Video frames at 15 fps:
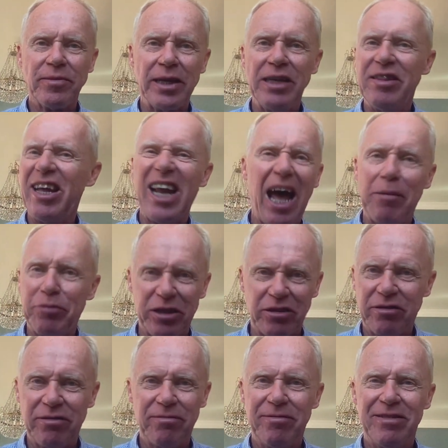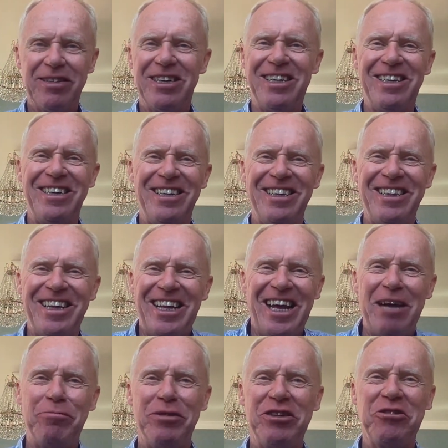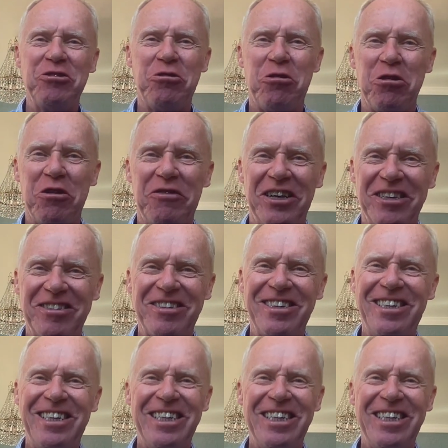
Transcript: That happens. That happens to all of us.